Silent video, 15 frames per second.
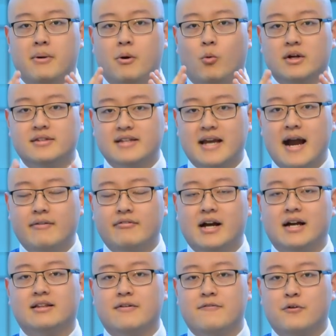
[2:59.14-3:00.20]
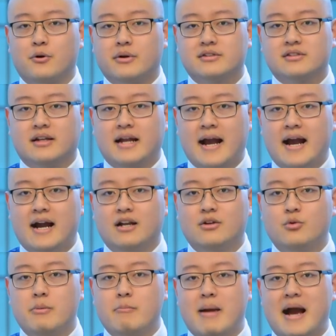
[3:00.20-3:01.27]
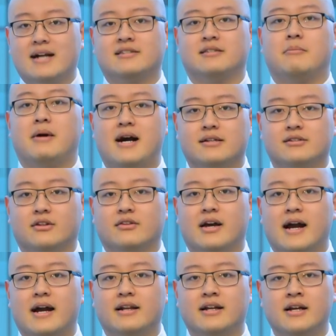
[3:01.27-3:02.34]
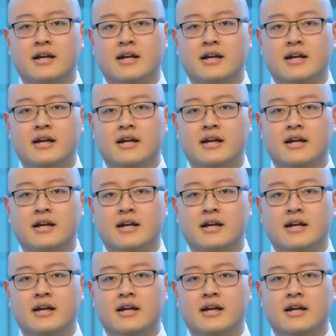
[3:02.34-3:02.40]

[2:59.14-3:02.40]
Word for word: but once they have that, they focus on how do we maximize on that